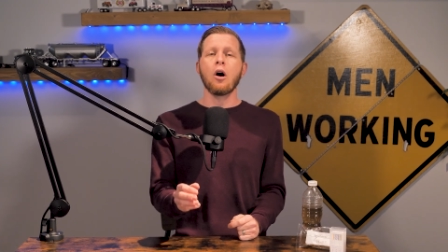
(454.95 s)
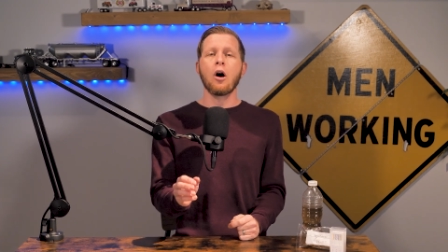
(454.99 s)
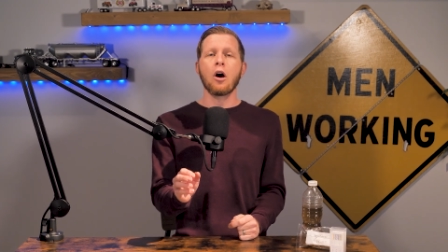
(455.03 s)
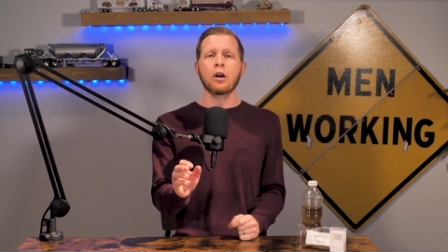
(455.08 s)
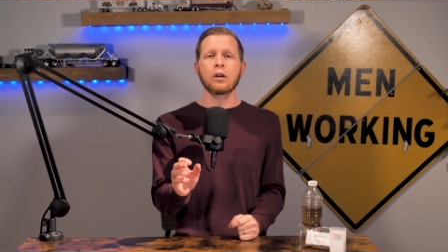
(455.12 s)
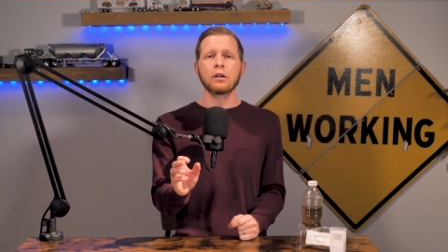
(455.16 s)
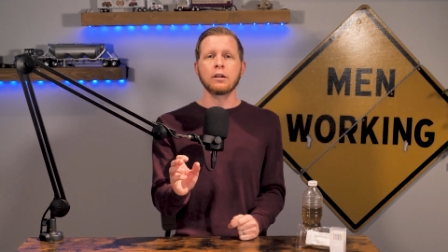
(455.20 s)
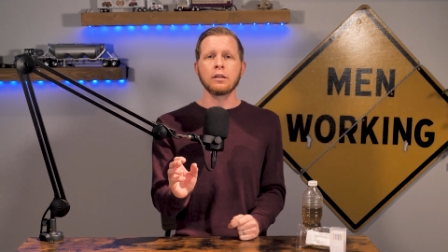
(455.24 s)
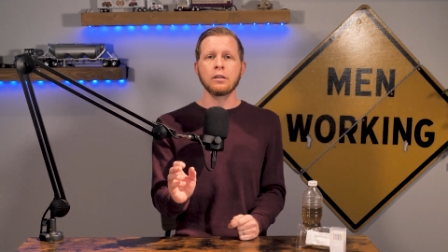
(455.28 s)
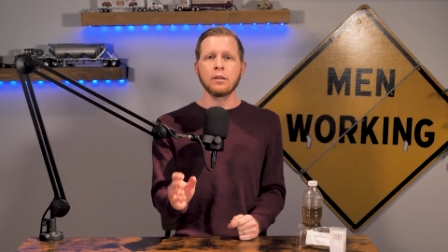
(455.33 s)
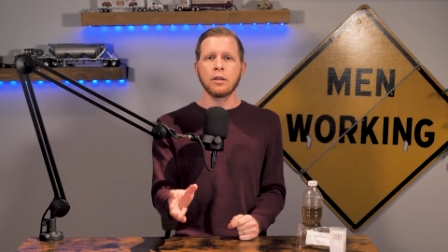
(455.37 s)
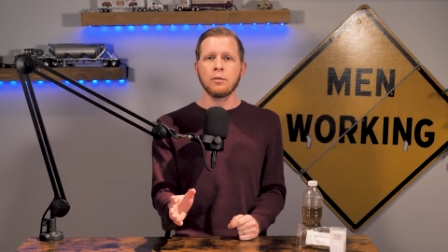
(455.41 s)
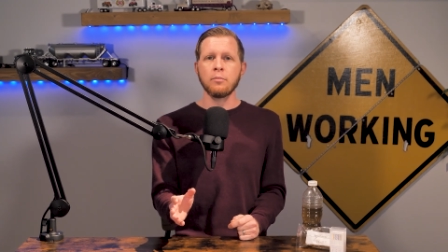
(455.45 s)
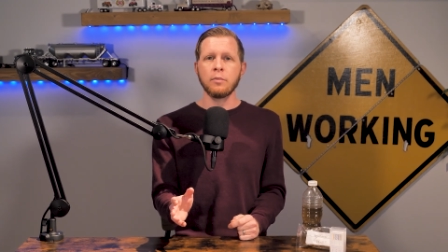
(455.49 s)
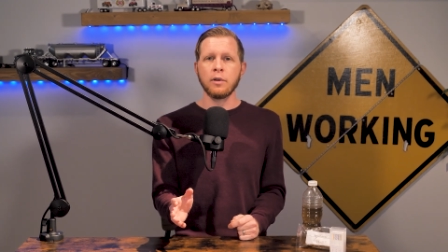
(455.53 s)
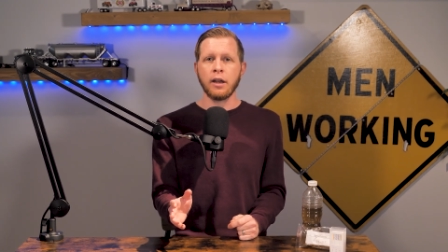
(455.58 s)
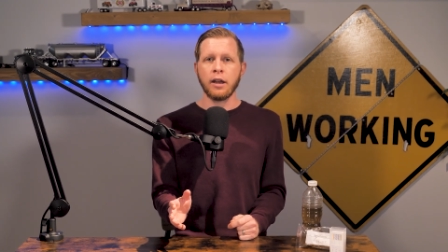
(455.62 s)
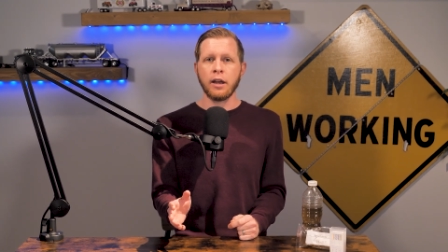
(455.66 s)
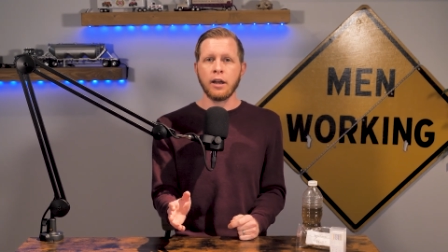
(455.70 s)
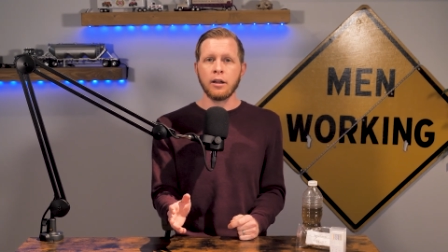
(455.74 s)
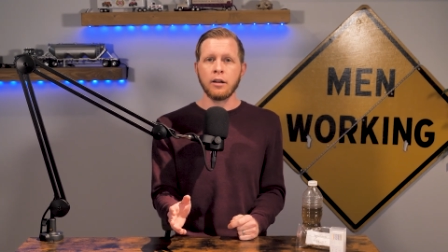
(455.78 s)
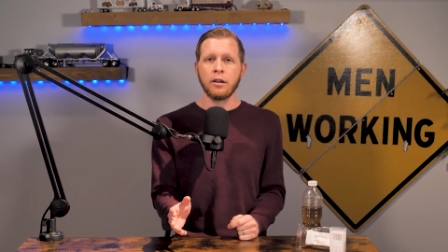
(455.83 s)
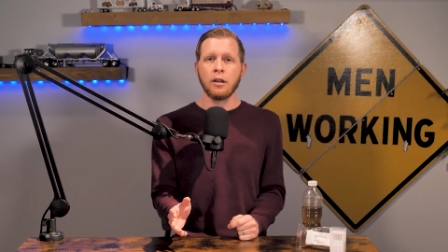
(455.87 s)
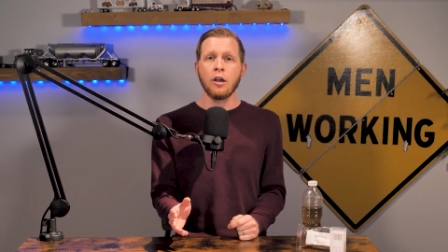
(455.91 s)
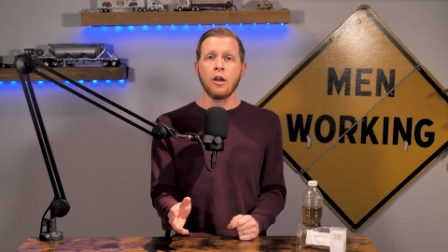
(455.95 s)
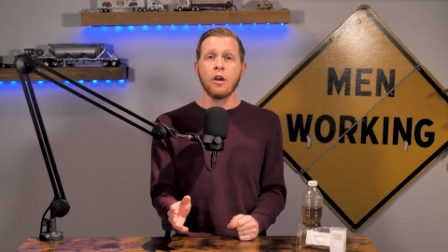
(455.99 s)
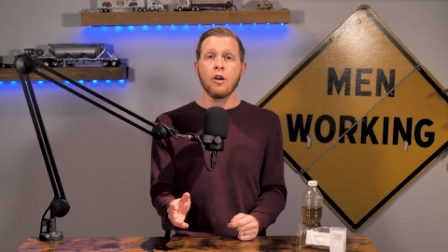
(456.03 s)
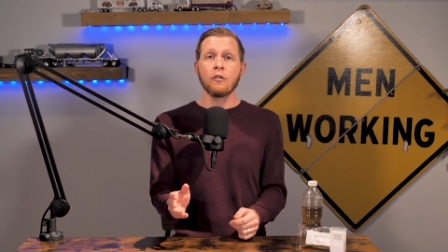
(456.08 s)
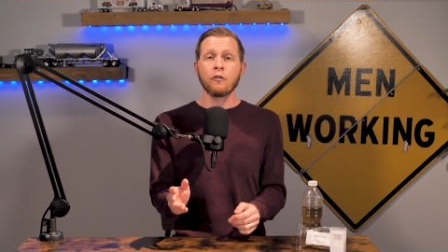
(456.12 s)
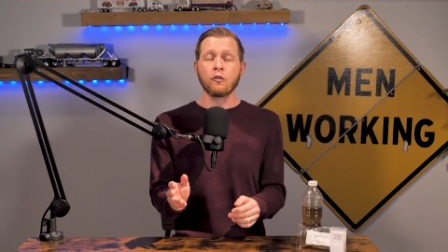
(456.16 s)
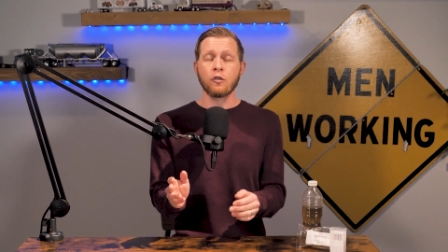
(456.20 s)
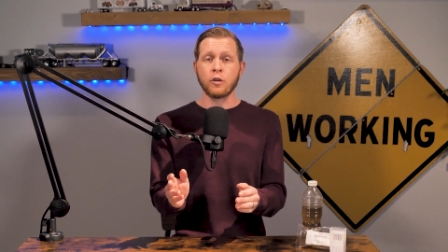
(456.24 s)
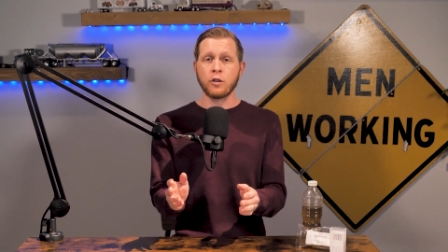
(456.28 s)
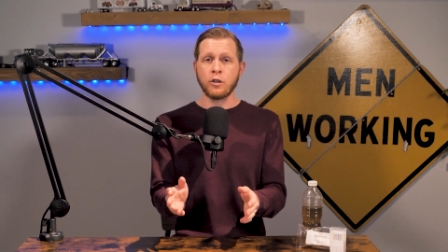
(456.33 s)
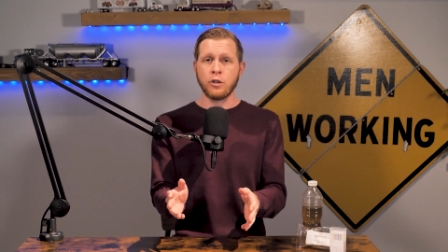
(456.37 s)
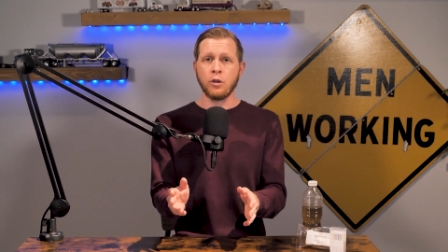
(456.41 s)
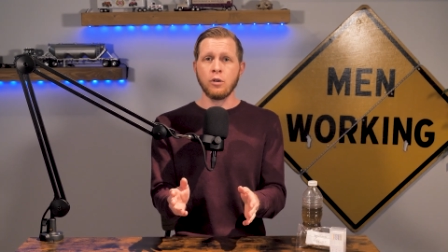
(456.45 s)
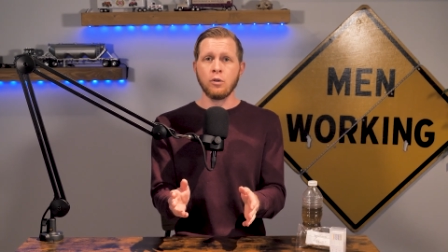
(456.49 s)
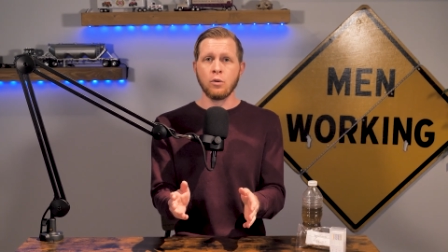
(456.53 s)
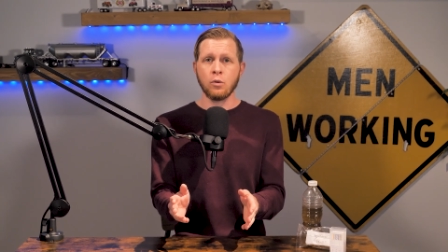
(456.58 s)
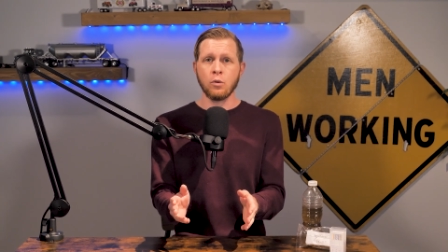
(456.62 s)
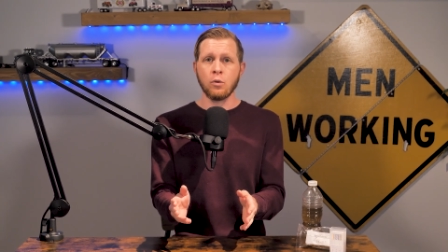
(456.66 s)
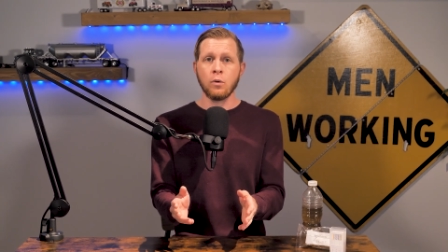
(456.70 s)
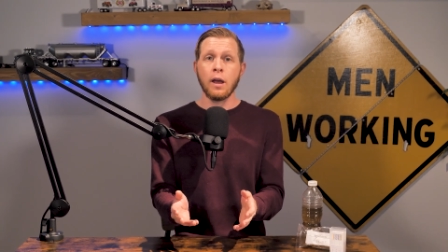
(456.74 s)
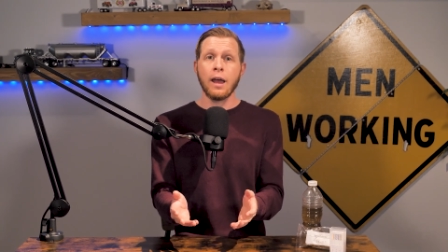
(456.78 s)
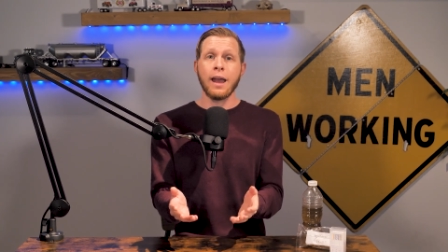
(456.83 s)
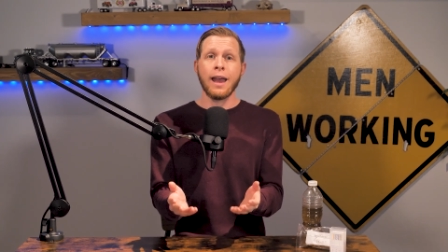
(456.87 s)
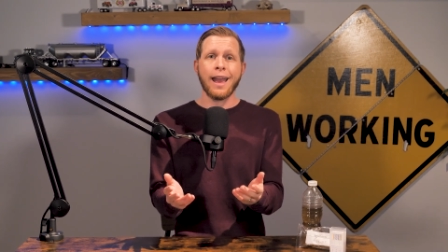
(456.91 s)
are eliminated for
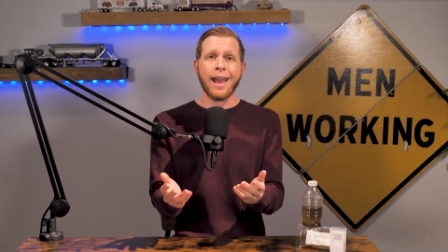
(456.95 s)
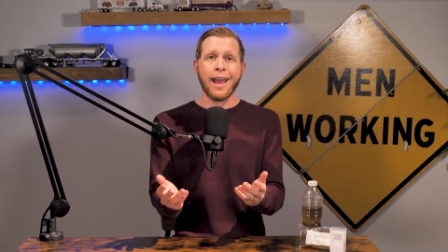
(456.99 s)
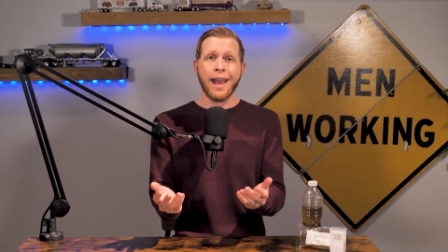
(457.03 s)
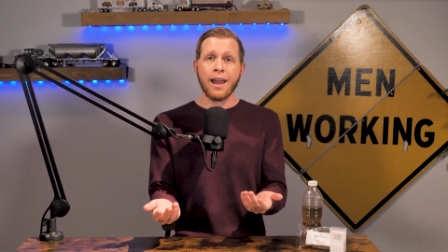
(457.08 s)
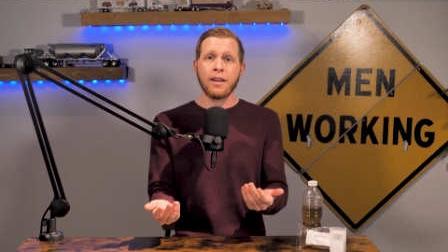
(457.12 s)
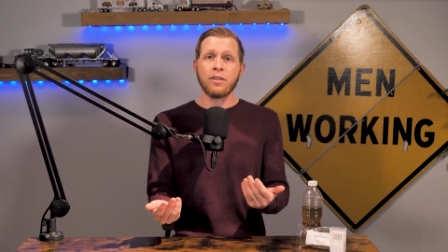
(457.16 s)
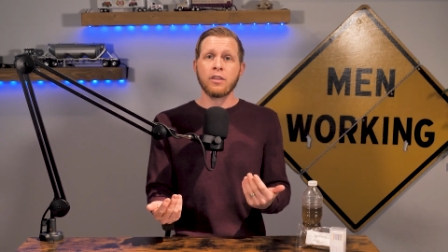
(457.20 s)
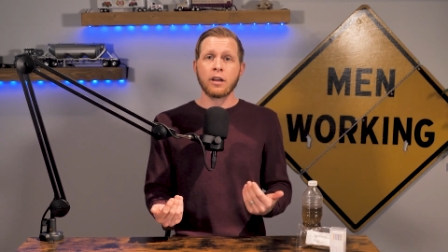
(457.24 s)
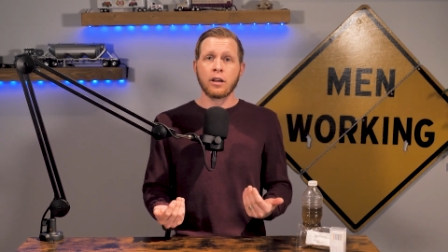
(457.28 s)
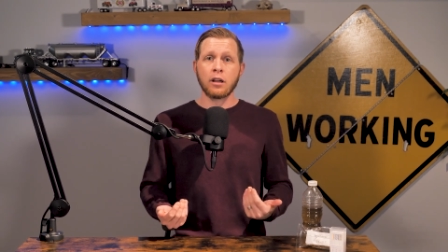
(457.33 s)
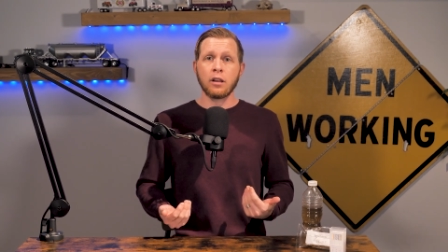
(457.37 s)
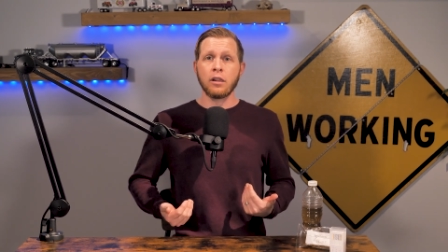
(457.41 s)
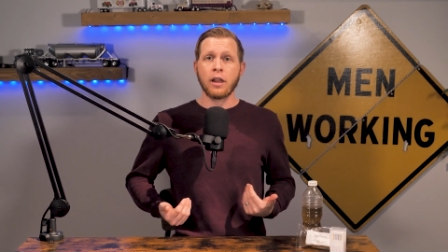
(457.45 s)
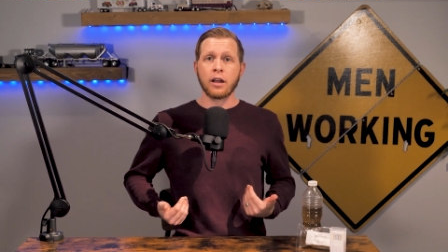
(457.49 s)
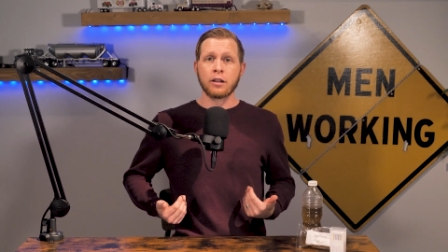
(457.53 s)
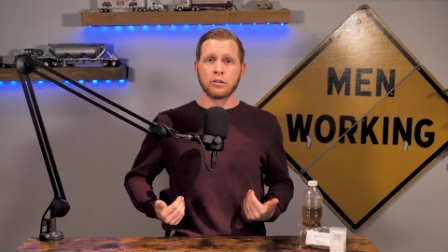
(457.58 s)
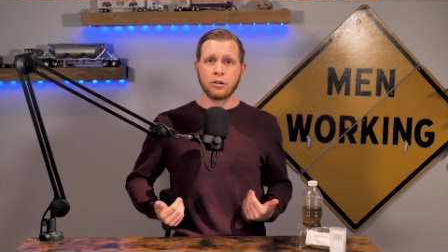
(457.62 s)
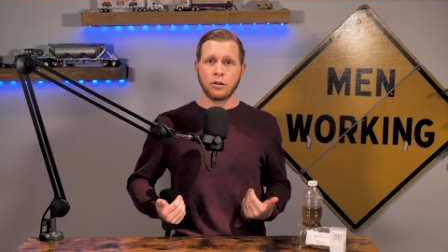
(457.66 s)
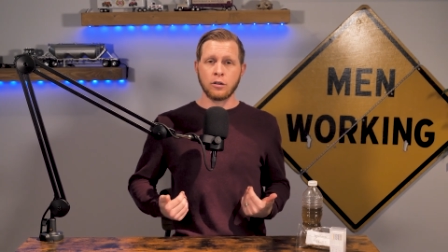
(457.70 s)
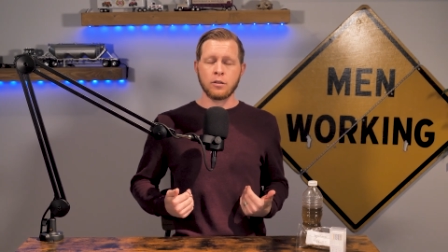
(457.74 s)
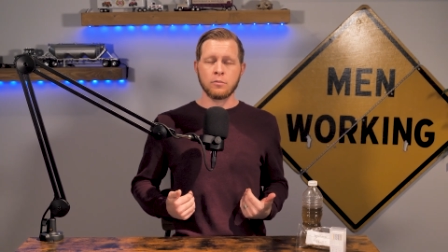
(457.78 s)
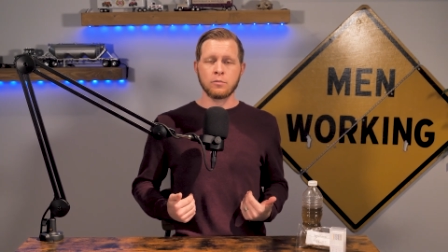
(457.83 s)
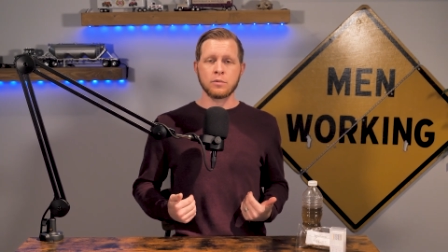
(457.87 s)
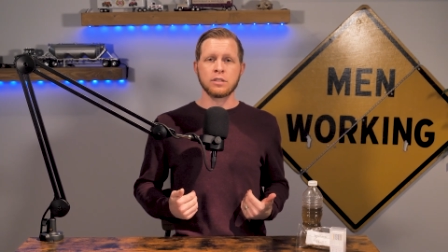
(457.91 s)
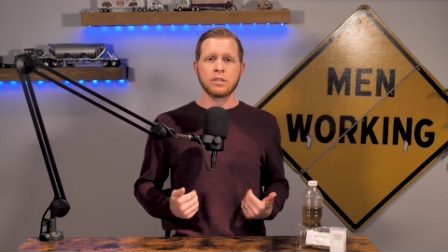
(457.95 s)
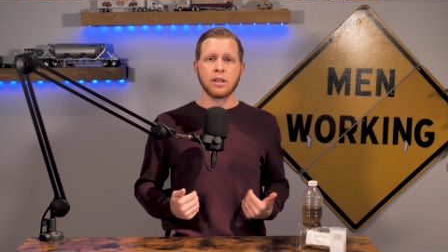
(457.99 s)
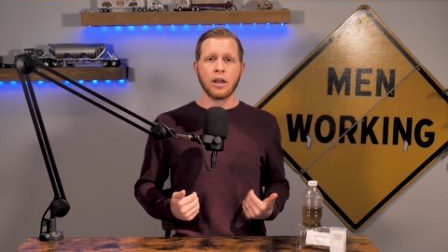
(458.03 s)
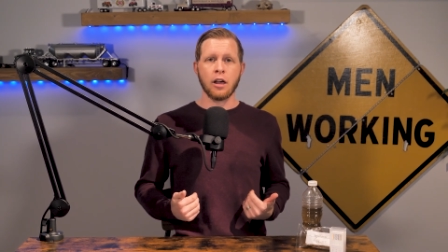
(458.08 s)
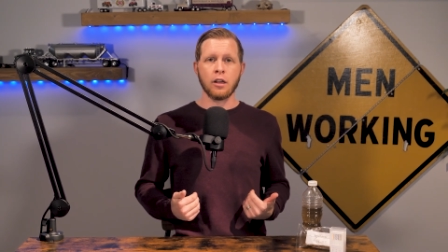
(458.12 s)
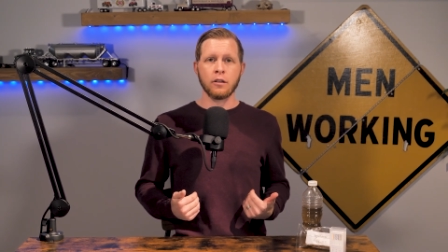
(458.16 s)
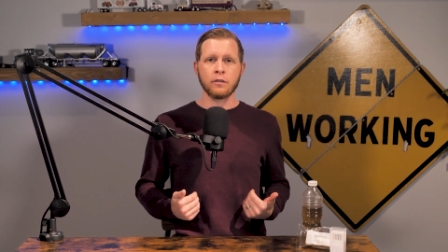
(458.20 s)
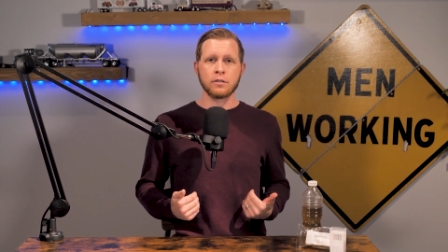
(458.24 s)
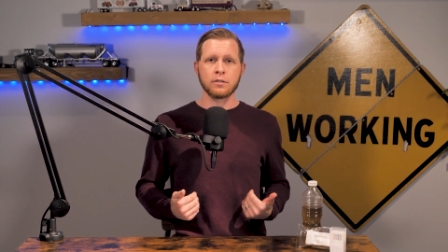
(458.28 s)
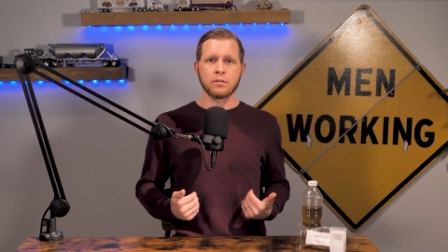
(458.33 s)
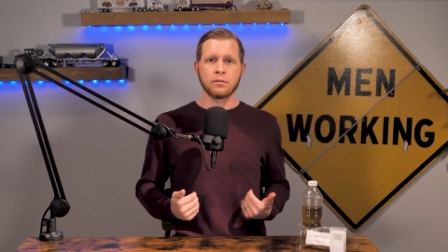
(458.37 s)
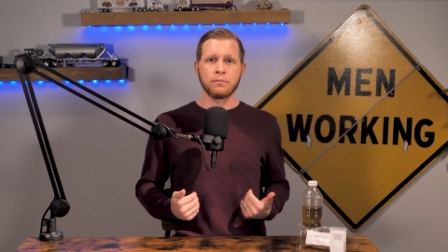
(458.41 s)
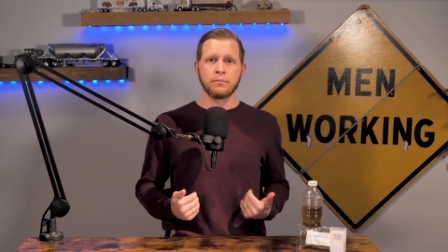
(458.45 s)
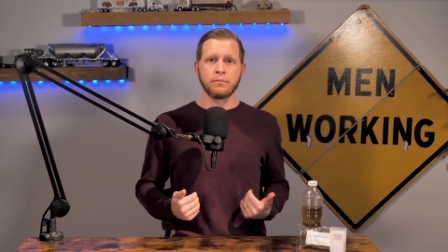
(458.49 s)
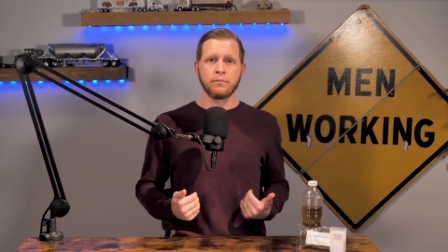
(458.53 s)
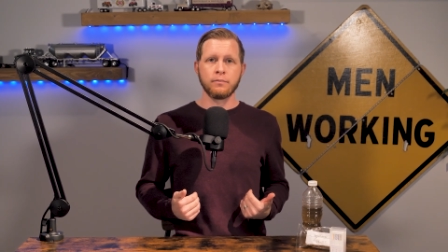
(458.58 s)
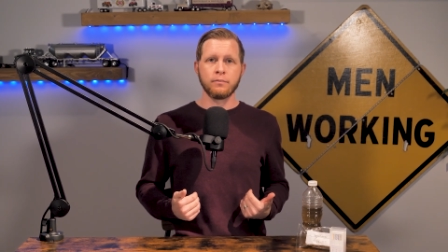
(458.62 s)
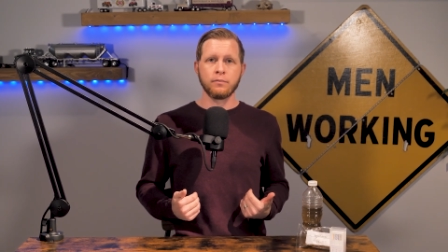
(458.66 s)
you and the collector themselves.